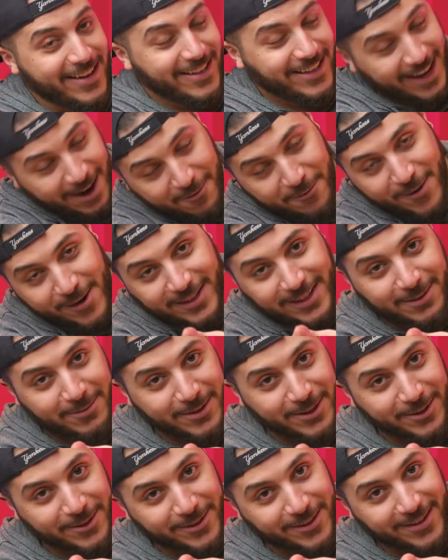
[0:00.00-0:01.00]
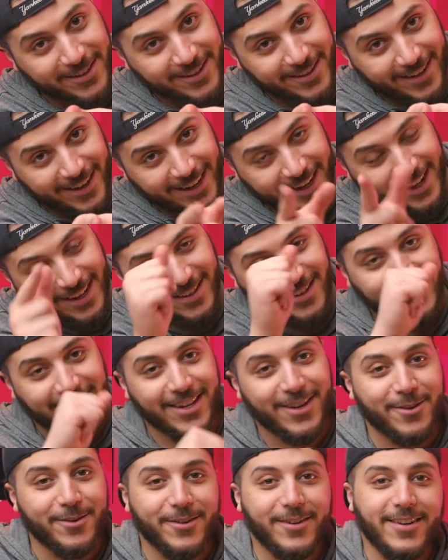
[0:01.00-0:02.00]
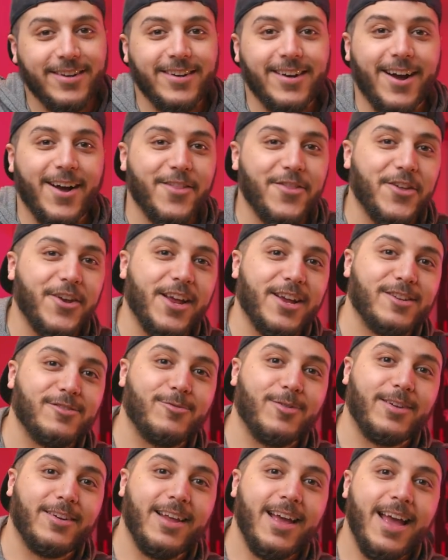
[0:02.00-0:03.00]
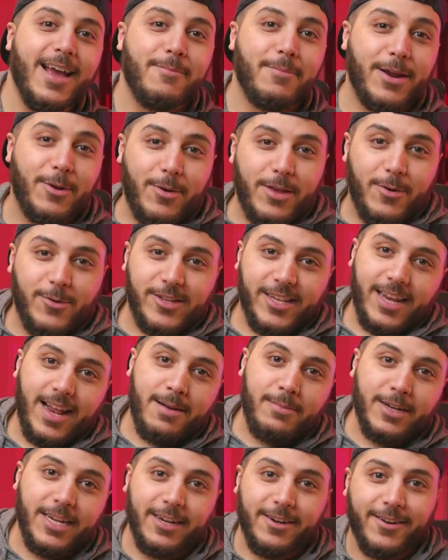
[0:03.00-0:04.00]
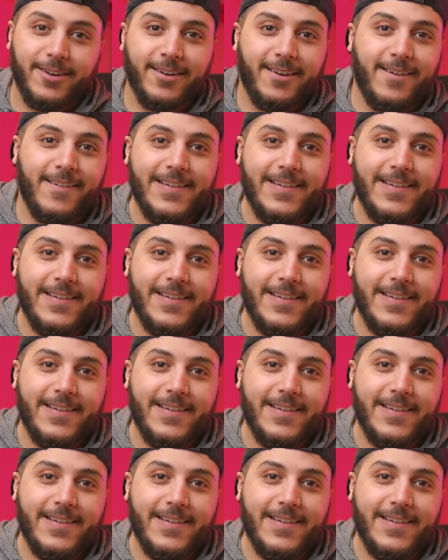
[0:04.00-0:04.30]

Stay frosty, my dudes, and I'll see you on the next one. By the way, there was a llama here.